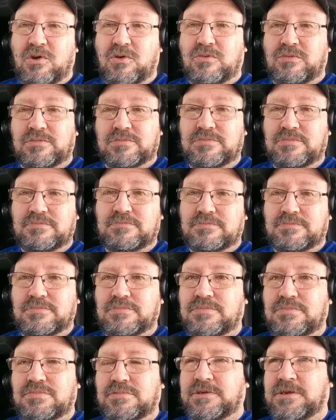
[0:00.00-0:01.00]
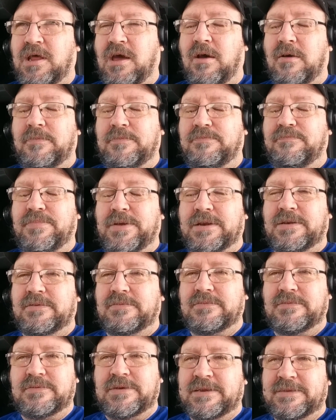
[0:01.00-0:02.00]
who subbed, but
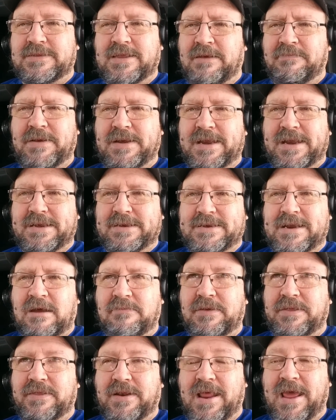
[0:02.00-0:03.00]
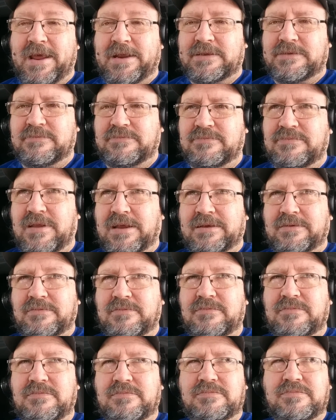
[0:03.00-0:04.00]
this time it didn't tell me the last,
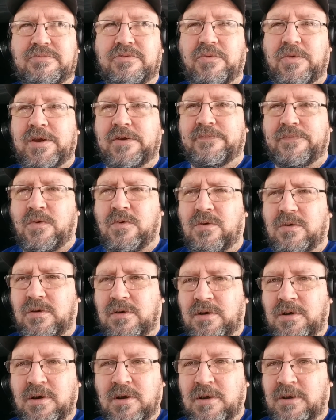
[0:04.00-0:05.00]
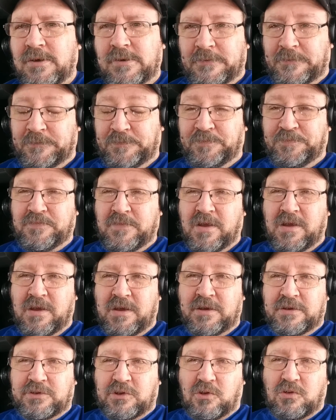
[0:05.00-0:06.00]
3 or 4.
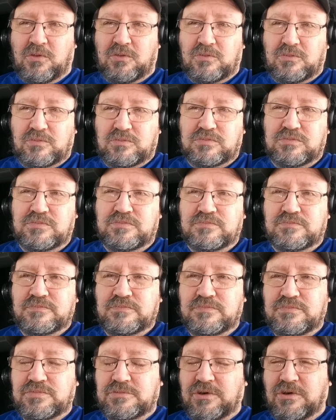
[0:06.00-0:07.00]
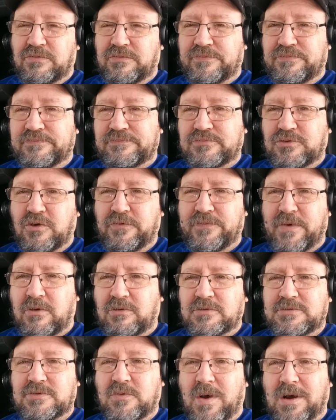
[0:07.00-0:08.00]
So, you new
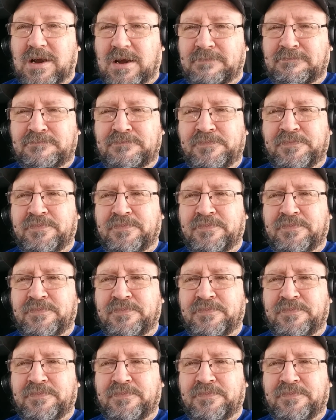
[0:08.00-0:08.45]
folks, welcome.